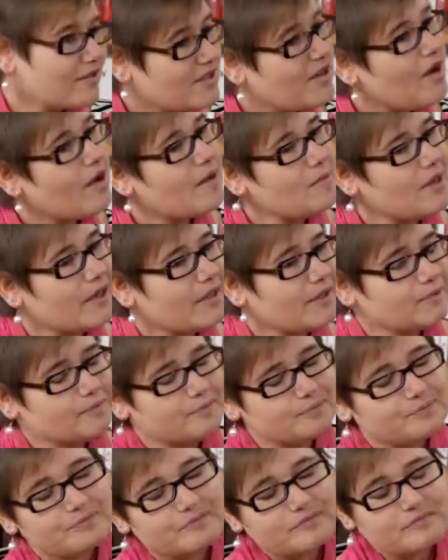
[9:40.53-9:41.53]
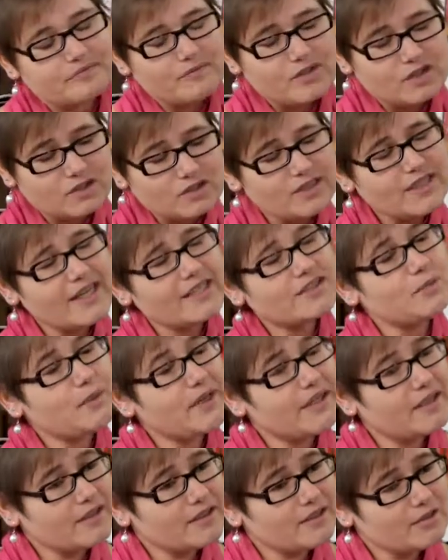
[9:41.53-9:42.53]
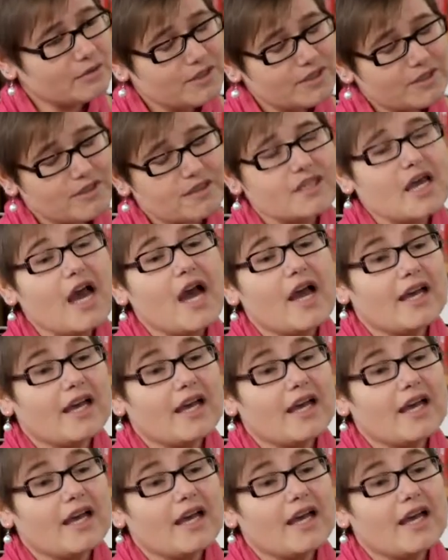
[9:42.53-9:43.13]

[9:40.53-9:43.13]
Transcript: timeline. So that's when it increases.